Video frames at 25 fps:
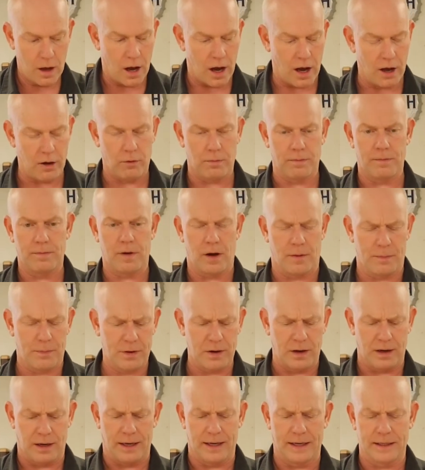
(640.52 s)
I'll, I'll
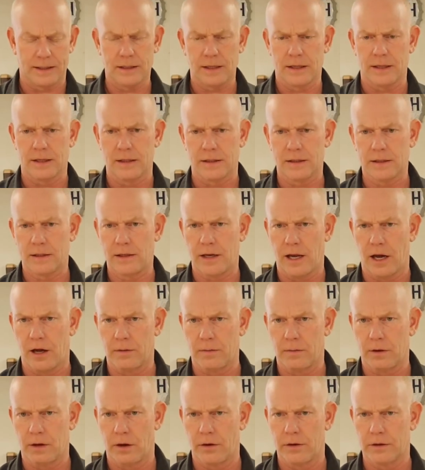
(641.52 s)
put a link to this
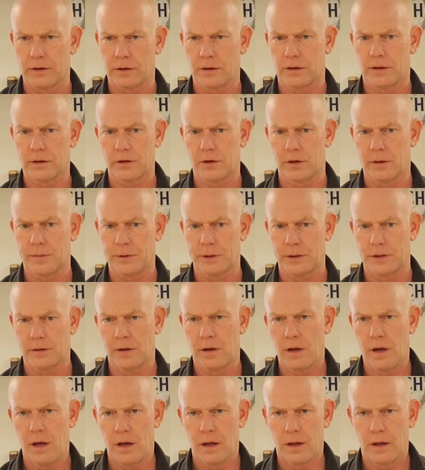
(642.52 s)
down below in the description.